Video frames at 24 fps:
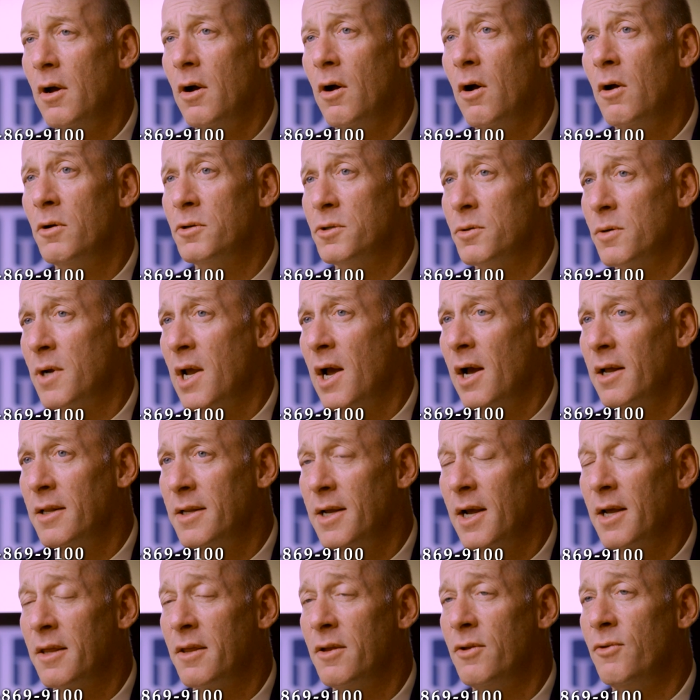Also,
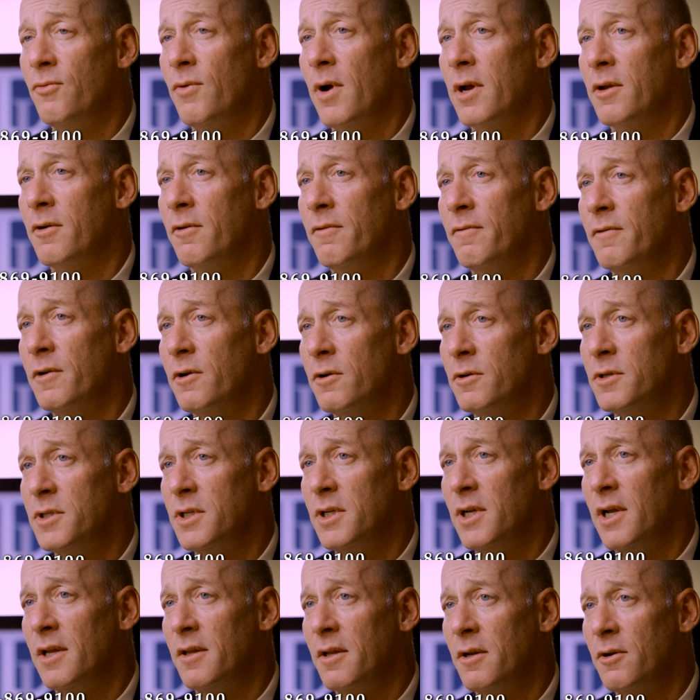contact the director of
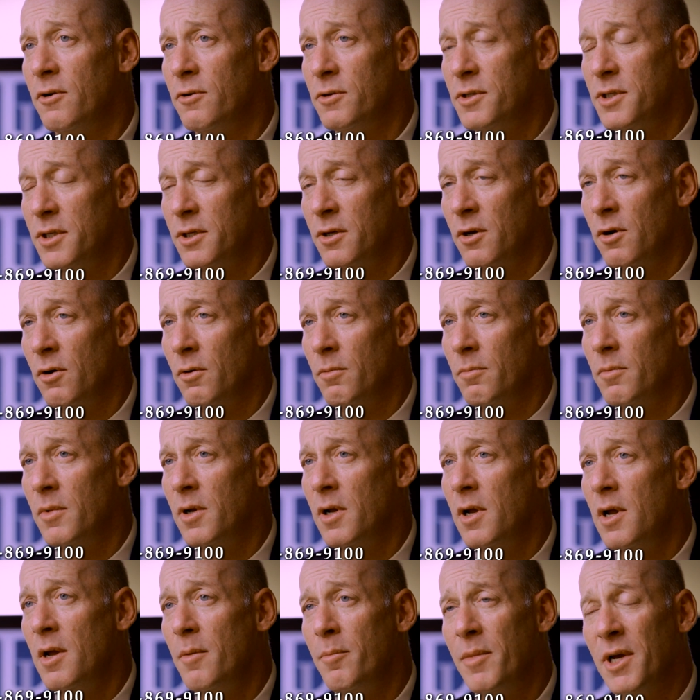nursing at the nursing home.
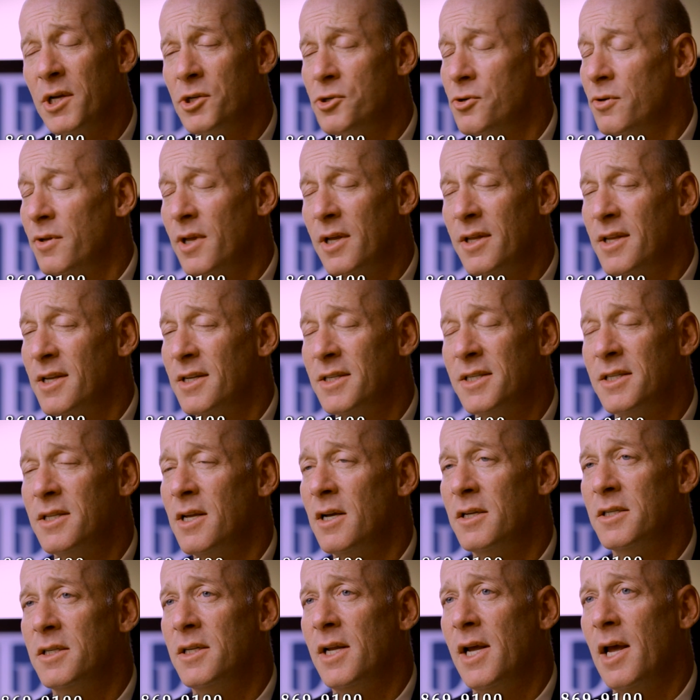Make sure that this
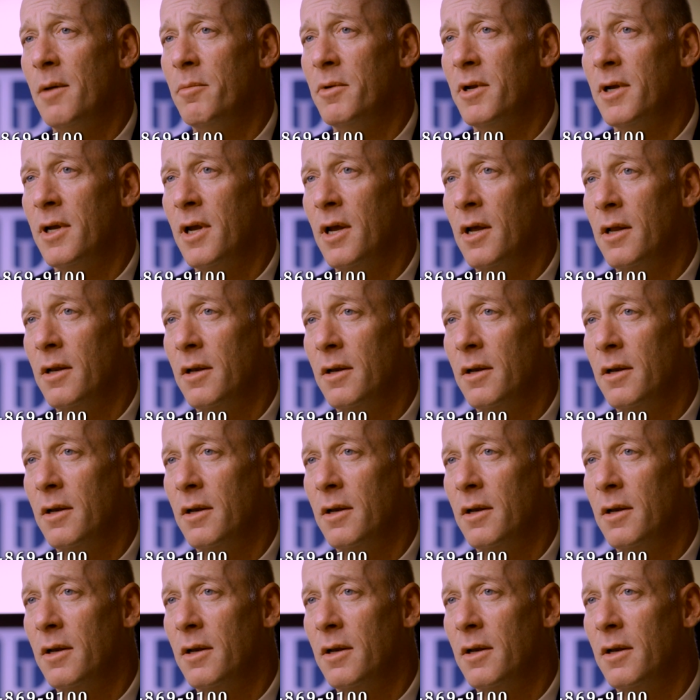doesn't happen again.